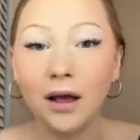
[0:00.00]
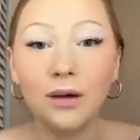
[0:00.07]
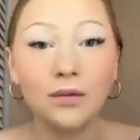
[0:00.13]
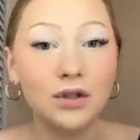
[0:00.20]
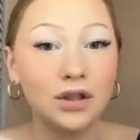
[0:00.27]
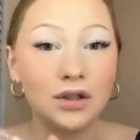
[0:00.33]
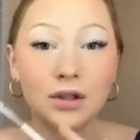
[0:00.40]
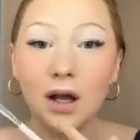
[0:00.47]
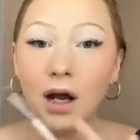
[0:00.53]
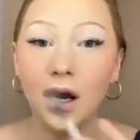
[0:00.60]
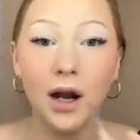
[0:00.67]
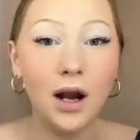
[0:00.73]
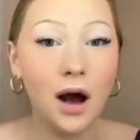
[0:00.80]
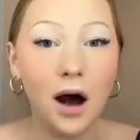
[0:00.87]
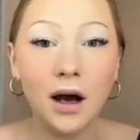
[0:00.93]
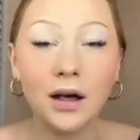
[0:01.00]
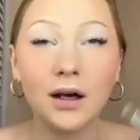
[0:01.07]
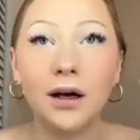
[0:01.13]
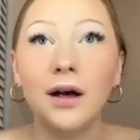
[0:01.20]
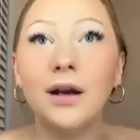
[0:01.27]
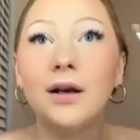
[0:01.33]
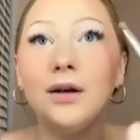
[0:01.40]
and it was just
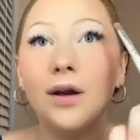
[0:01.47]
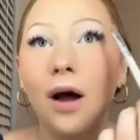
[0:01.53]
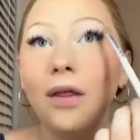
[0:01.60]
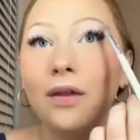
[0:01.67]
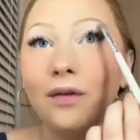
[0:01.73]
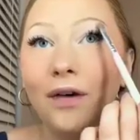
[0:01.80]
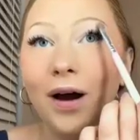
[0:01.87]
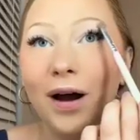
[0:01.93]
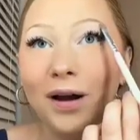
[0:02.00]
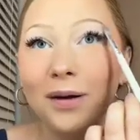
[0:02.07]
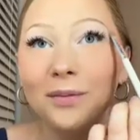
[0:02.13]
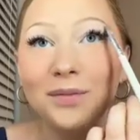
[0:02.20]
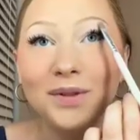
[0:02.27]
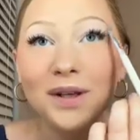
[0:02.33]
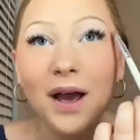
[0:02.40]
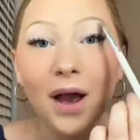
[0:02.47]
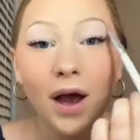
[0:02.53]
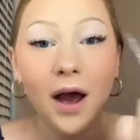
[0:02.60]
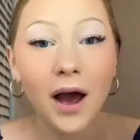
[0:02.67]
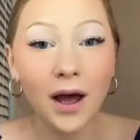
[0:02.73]
not good, not the vibes.